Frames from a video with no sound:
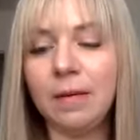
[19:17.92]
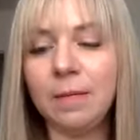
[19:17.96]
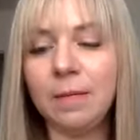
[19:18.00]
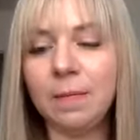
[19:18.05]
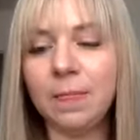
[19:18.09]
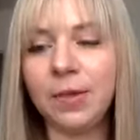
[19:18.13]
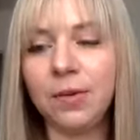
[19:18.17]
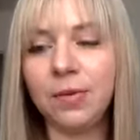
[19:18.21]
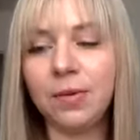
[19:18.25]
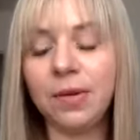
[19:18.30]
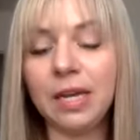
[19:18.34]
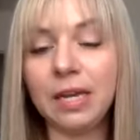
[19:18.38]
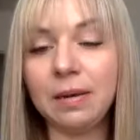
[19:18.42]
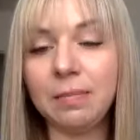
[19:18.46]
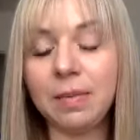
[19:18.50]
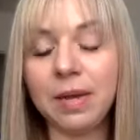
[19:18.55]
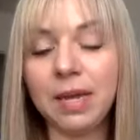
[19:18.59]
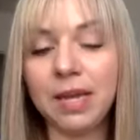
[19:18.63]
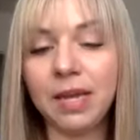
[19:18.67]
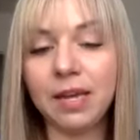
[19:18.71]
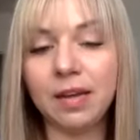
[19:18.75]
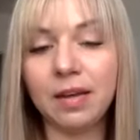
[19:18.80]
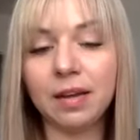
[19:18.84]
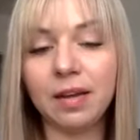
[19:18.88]
You can
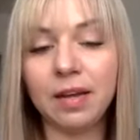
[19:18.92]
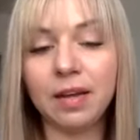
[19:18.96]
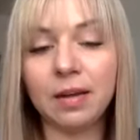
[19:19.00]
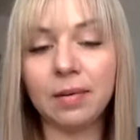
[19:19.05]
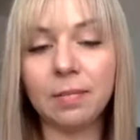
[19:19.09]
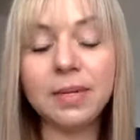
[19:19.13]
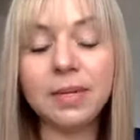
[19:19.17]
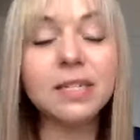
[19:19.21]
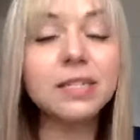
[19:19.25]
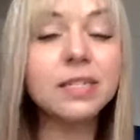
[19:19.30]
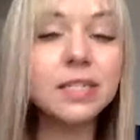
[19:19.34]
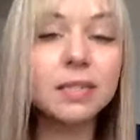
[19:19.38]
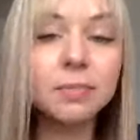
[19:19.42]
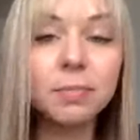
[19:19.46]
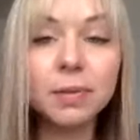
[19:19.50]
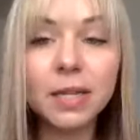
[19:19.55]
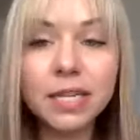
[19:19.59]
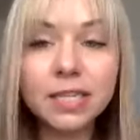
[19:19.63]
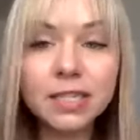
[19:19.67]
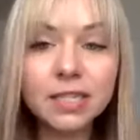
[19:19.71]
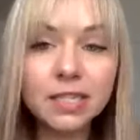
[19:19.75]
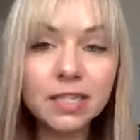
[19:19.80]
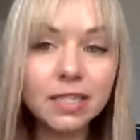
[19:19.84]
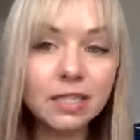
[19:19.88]
make a business
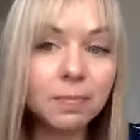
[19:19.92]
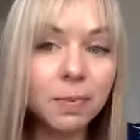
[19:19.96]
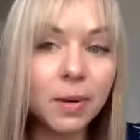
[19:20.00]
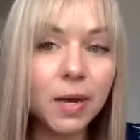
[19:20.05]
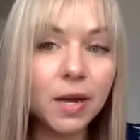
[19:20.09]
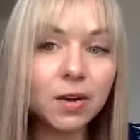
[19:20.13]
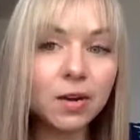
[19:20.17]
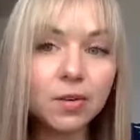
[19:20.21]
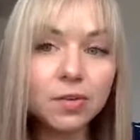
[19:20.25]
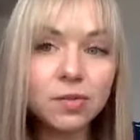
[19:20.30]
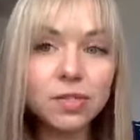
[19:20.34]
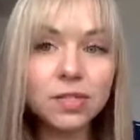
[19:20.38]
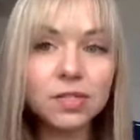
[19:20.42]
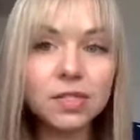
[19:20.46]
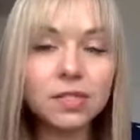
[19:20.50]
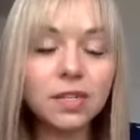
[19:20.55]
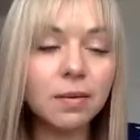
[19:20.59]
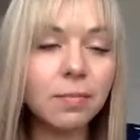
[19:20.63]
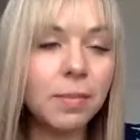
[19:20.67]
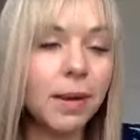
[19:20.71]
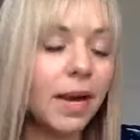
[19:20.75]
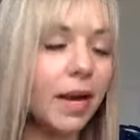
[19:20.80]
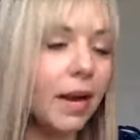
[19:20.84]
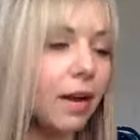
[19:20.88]
blessings post
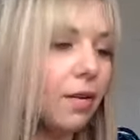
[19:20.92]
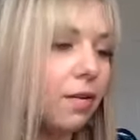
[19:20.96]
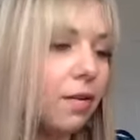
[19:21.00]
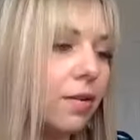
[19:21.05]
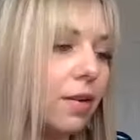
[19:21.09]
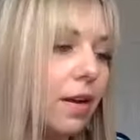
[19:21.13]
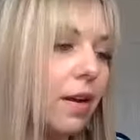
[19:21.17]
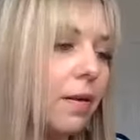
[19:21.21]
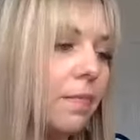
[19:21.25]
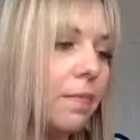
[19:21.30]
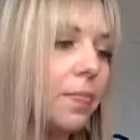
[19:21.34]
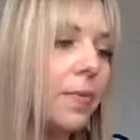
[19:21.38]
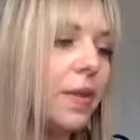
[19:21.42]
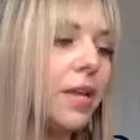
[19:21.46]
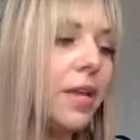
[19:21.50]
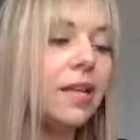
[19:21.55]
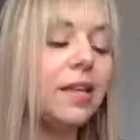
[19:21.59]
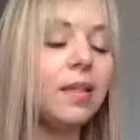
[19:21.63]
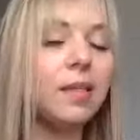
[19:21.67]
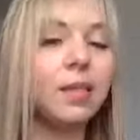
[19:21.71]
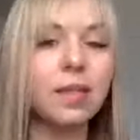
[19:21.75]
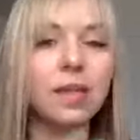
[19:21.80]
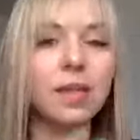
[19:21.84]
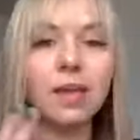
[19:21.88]
about
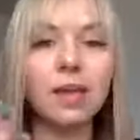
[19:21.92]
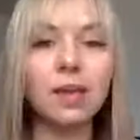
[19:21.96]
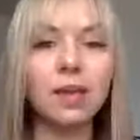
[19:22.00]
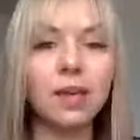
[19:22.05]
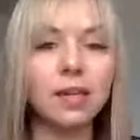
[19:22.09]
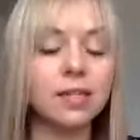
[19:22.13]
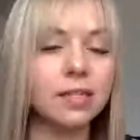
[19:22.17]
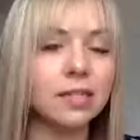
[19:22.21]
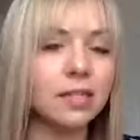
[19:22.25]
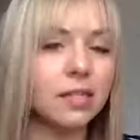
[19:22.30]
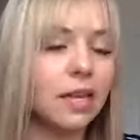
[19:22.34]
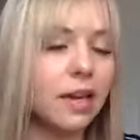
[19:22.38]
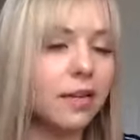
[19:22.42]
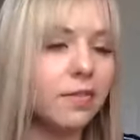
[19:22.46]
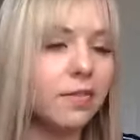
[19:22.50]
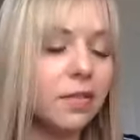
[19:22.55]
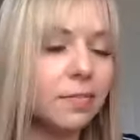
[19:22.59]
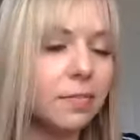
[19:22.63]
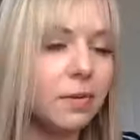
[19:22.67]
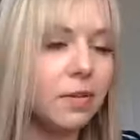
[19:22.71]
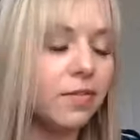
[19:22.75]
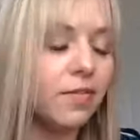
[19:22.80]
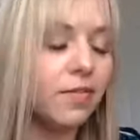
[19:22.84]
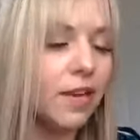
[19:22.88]
anything. It doesn't have to
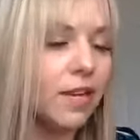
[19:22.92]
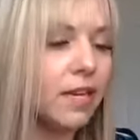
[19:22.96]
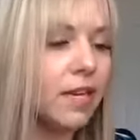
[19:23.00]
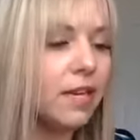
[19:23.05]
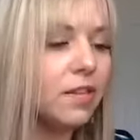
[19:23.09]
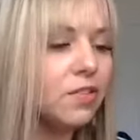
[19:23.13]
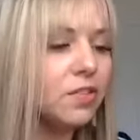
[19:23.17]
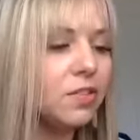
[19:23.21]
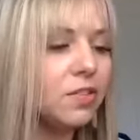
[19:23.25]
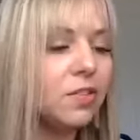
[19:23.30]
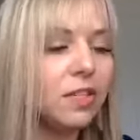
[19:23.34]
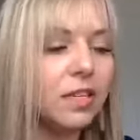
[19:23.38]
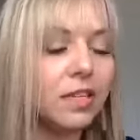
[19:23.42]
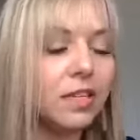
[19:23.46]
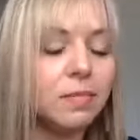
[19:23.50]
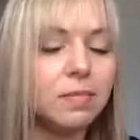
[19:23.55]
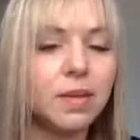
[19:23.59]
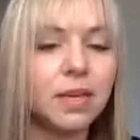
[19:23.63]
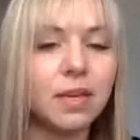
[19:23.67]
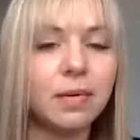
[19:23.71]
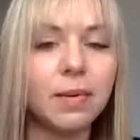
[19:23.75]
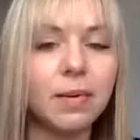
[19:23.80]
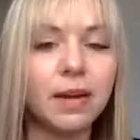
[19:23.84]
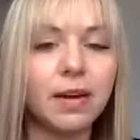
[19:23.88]
be financial. It can
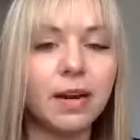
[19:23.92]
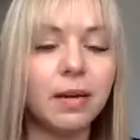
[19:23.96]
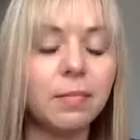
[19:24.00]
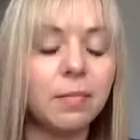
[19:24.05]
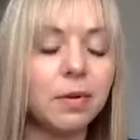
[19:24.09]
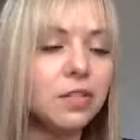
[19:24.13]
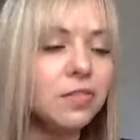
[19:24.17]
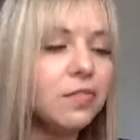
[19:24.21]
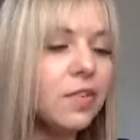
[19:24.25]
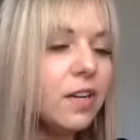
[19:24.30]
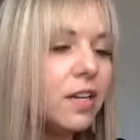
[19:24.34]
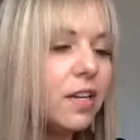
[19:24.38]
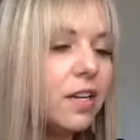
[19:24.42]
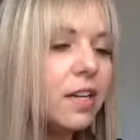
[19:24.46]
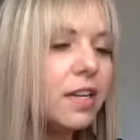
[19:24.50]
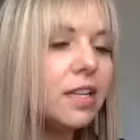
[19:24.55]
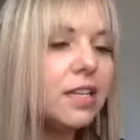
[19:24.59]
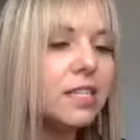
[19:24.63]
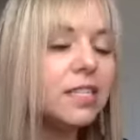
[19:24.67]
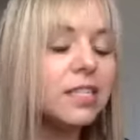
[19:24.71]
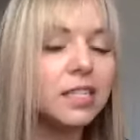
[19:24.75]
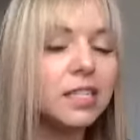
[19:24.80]
be about how much fun it is.